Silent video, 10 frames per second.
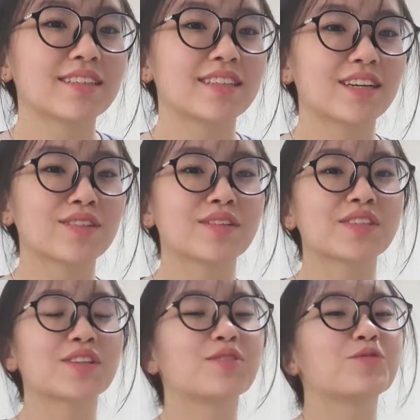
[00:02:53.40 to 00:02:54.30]
get a
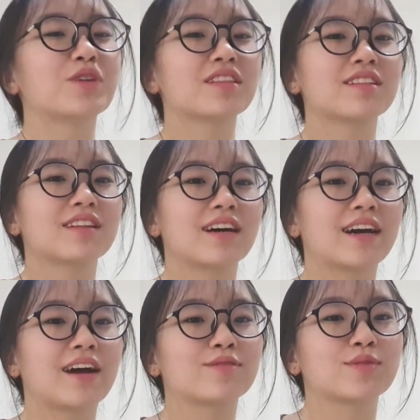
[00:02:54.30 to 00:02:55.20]
list of what I
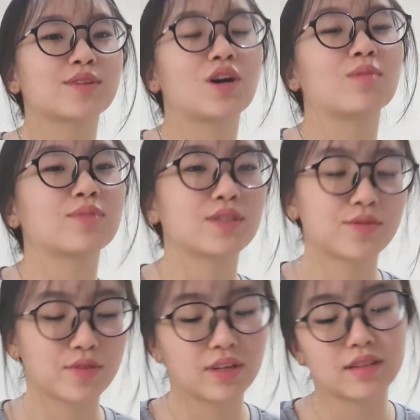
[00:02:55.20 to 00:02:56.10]
have to accomplish
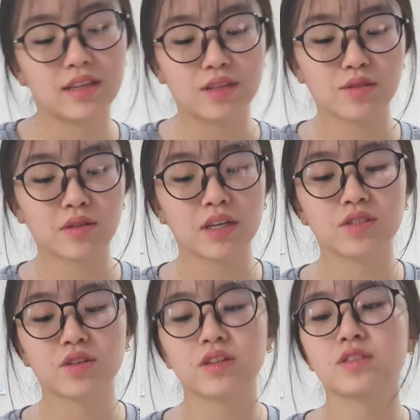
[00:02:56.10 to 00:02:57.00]
for that day. So I
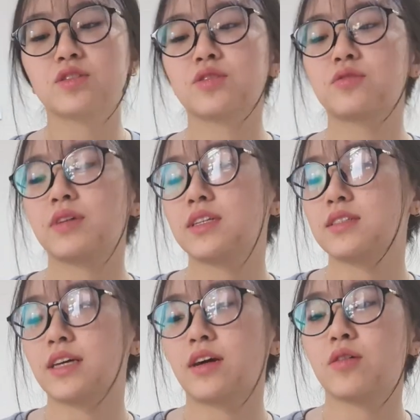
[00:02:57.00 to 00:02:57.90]
started to
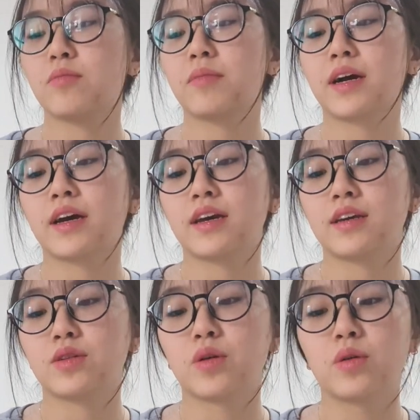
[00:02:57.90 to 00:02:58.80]
write down
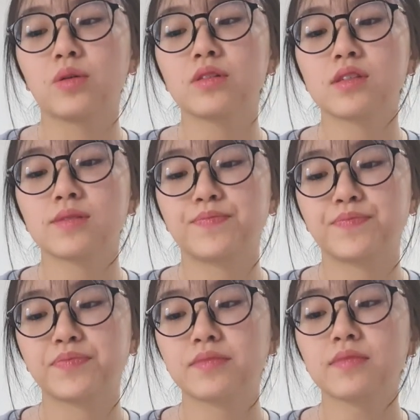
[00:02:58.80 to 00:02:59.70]
my goals,
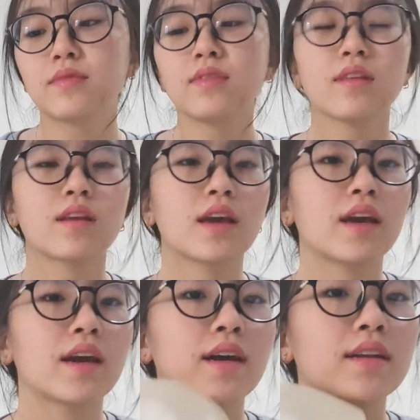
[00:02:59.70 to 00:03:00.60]

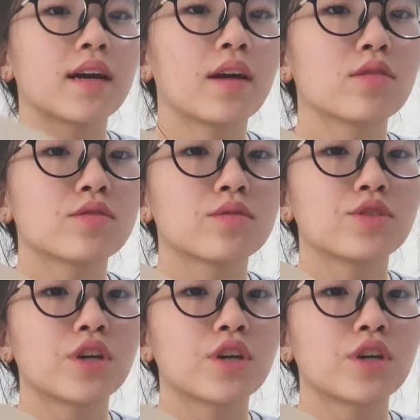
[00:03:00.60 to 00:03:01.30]
and I also